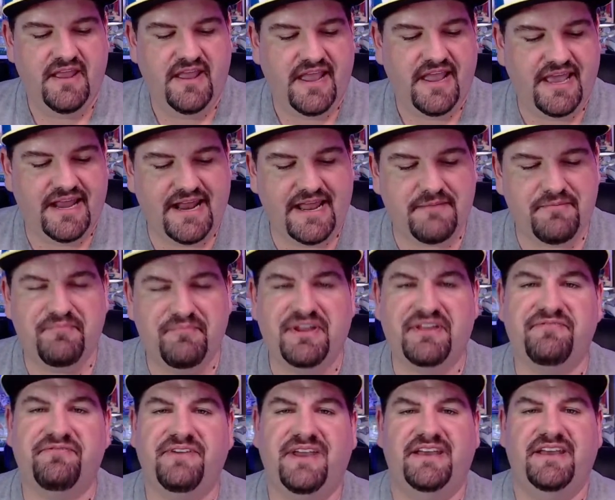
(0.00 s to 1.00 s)
And I am a big
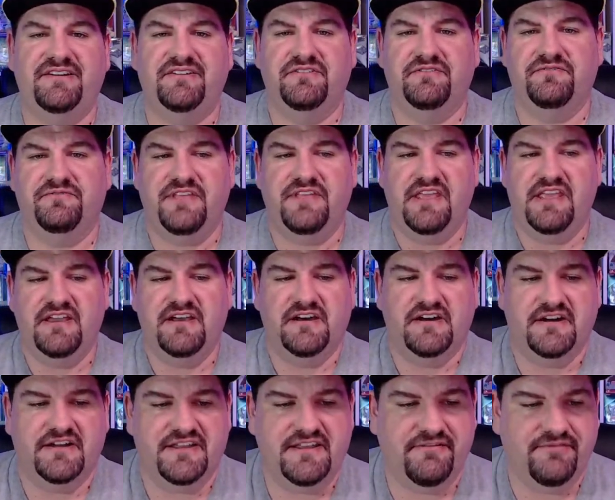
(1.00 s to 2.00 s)
fan of the
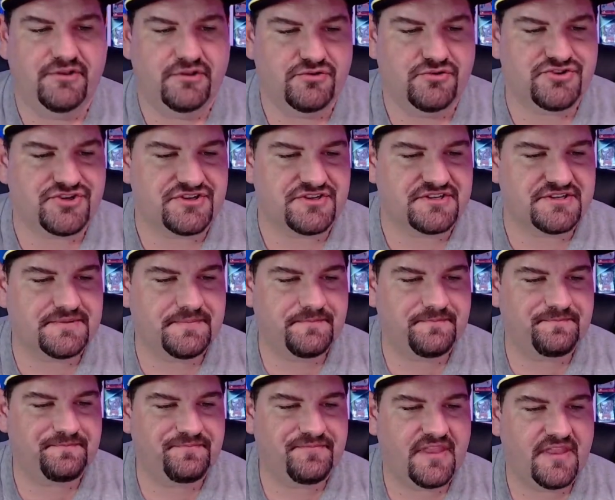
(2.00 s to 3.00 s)
evolutions.
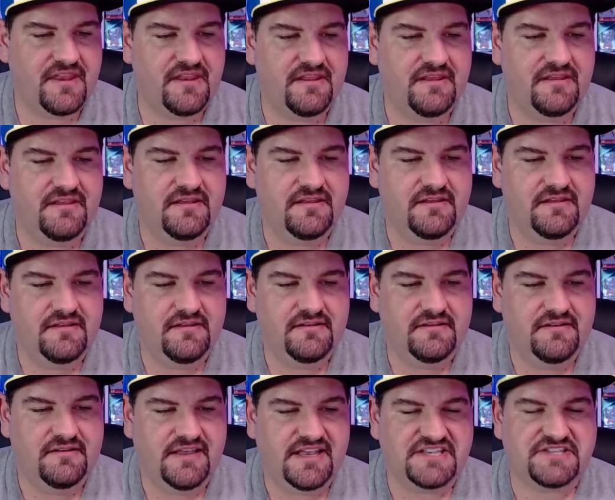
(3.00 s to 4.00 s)

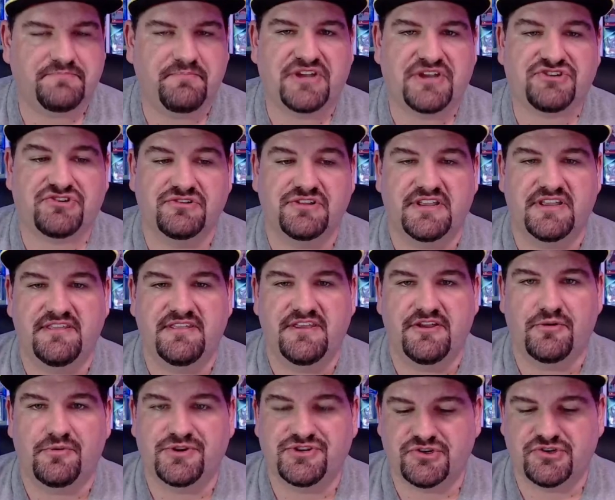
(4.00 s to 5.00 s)
Especially the
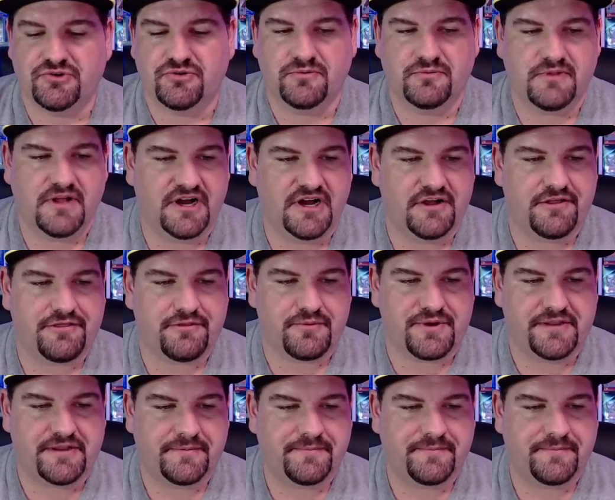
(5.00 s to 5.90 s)
original 3.